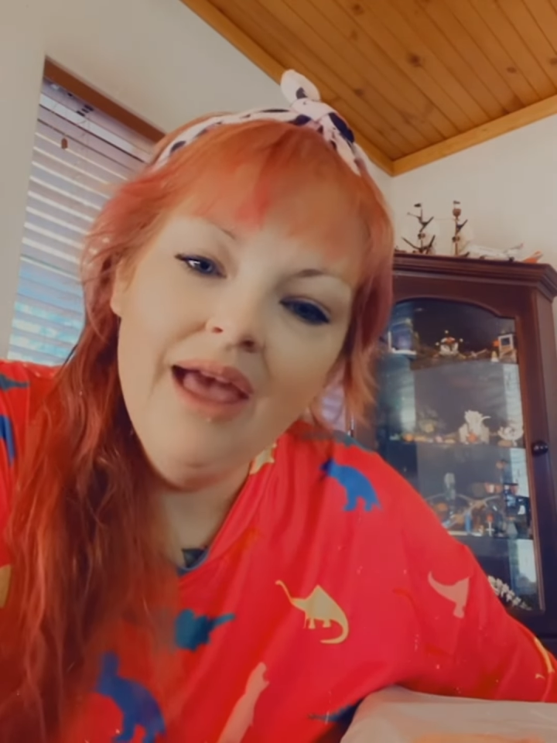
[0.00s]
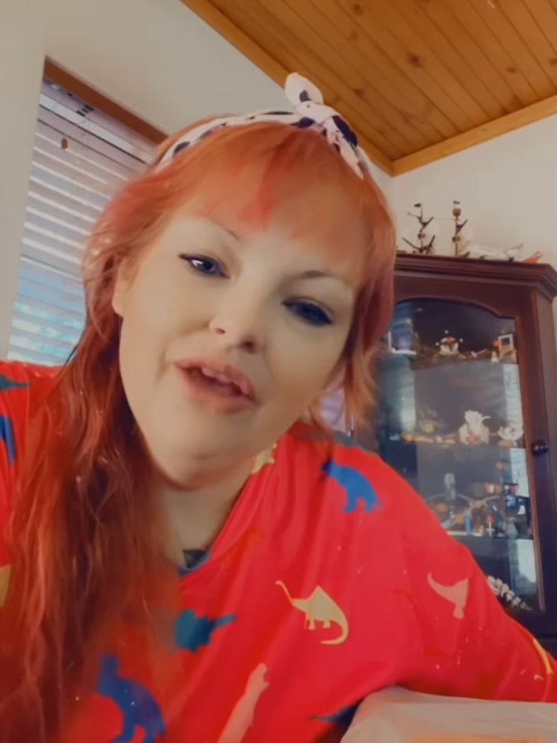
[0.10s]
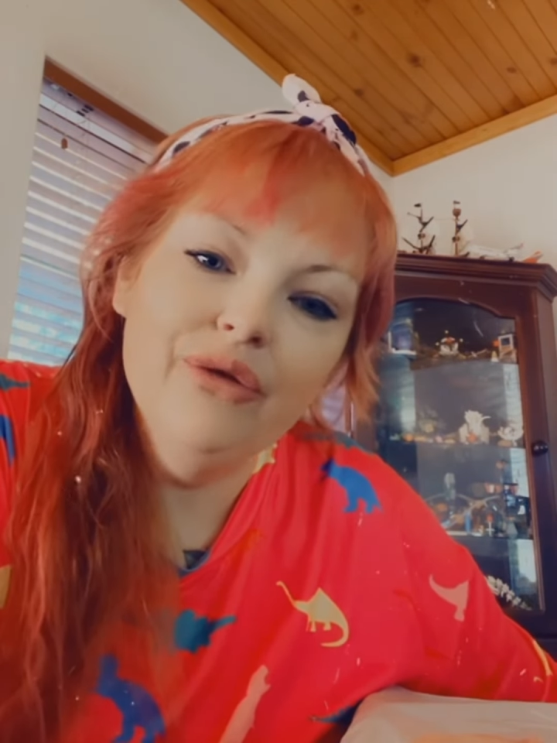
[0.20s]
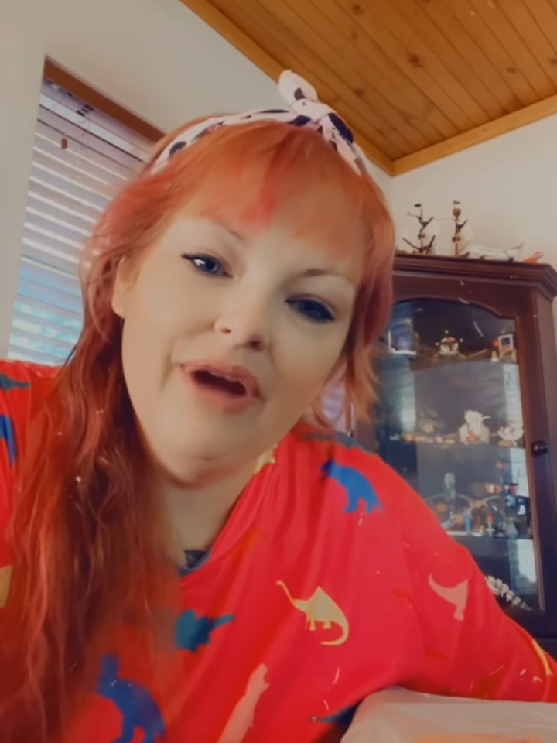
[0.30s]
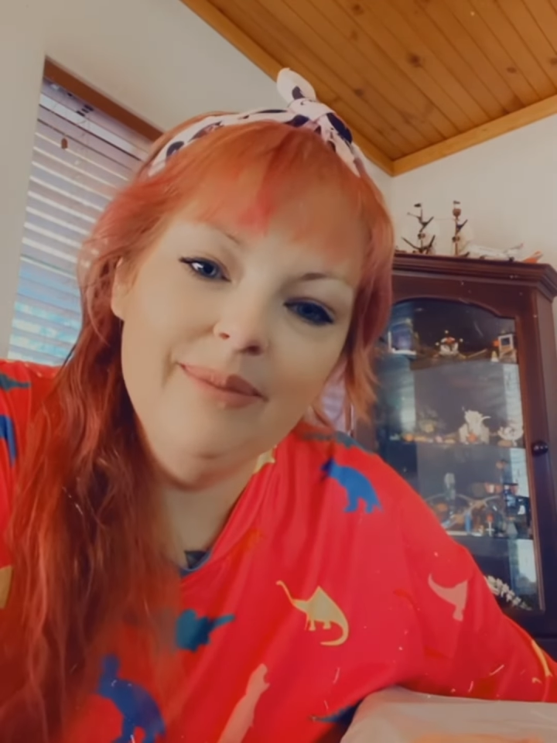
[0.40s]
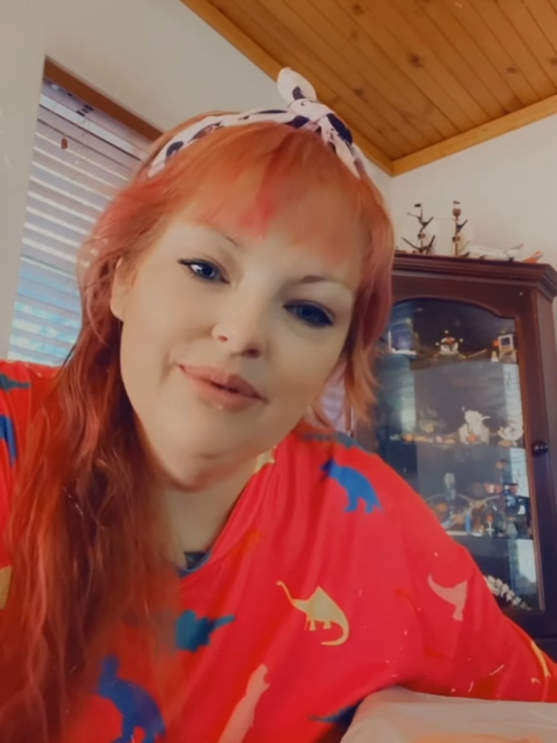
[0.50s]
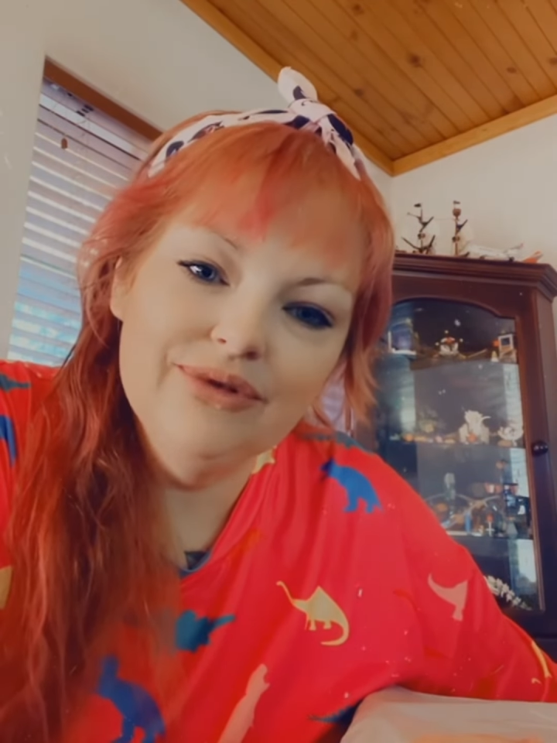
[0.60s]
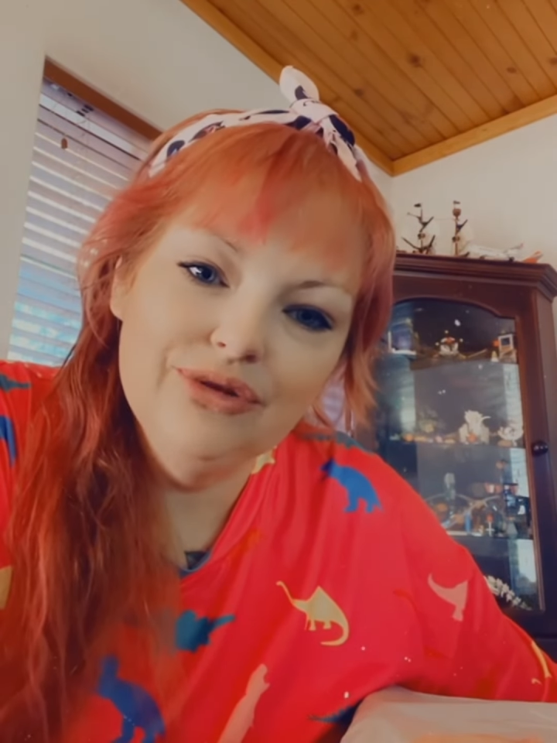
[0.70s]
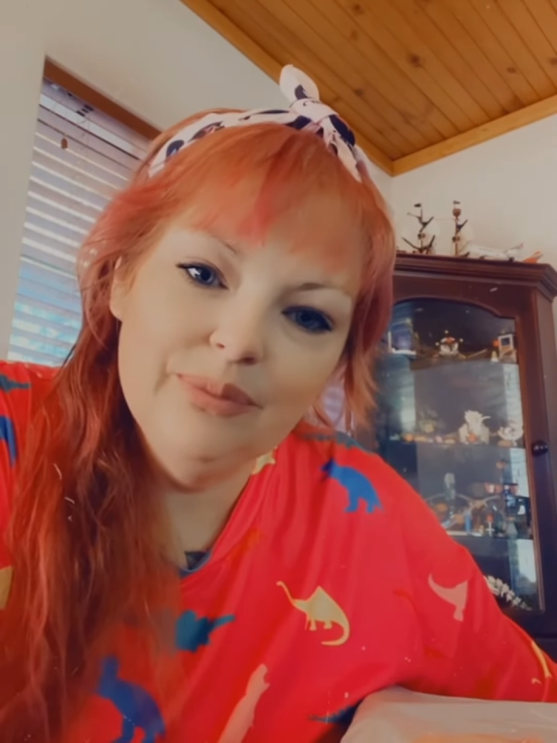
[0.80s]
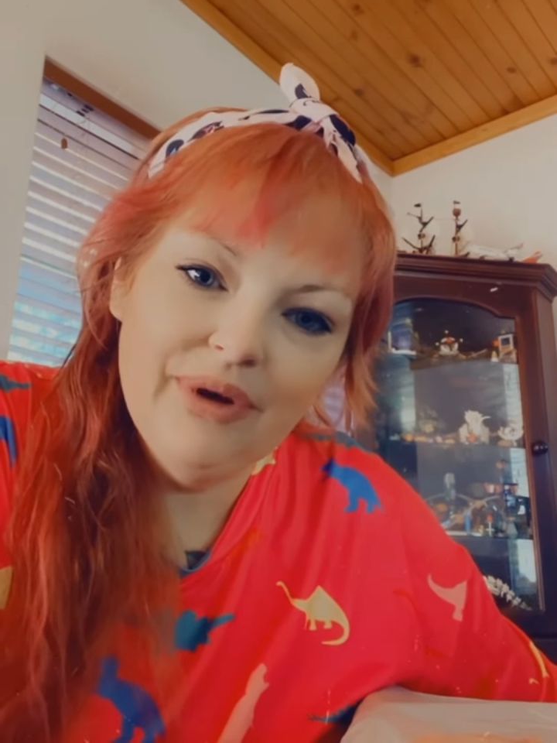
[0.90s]
you're able
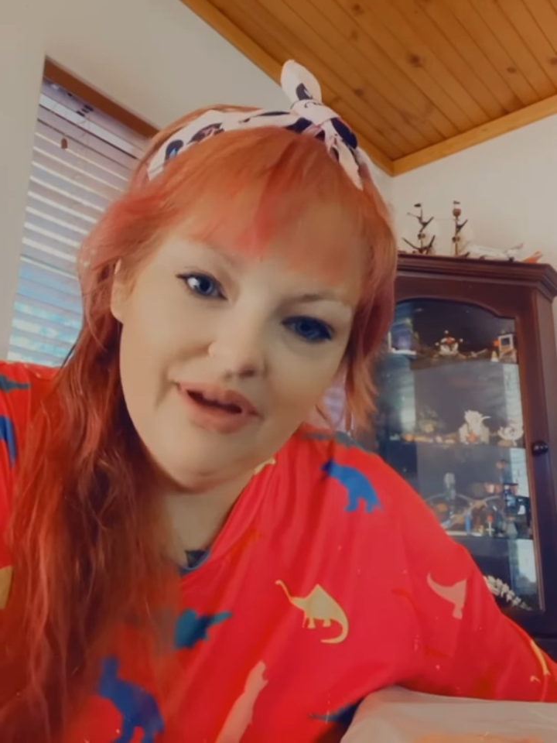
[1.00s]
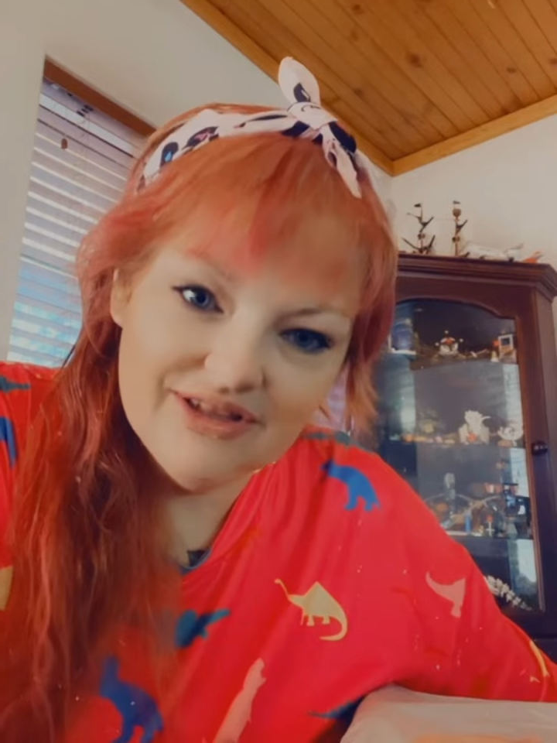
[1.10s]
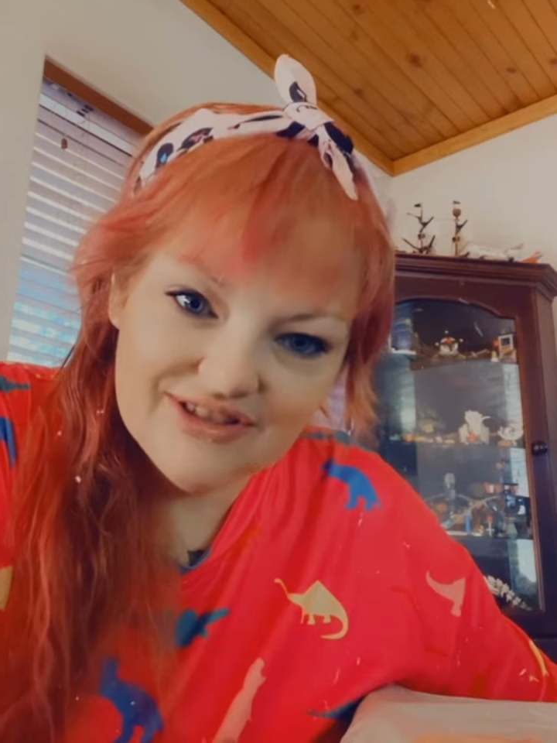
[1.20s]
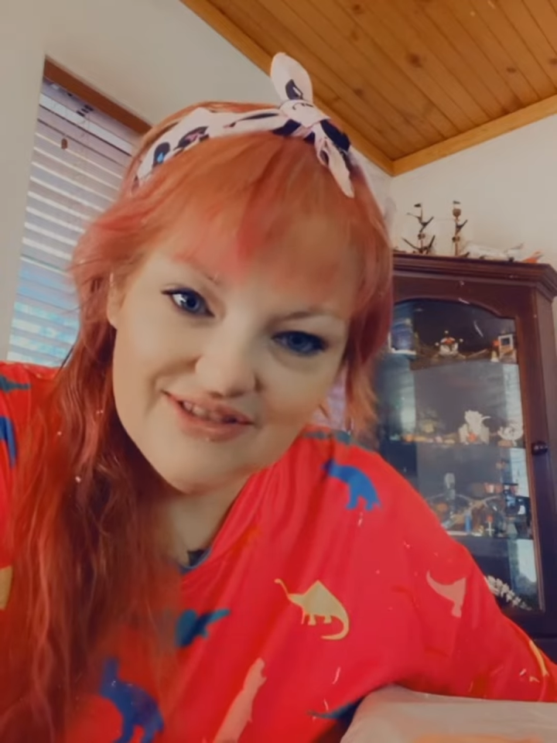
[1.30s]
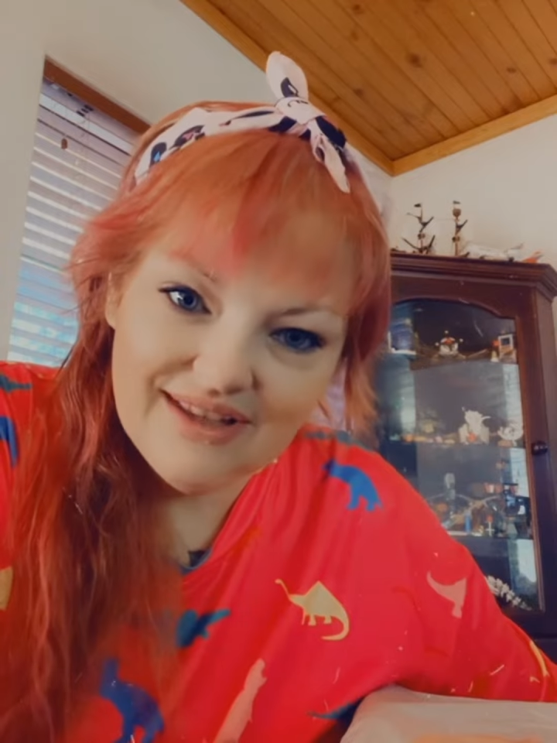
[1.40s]
to purchase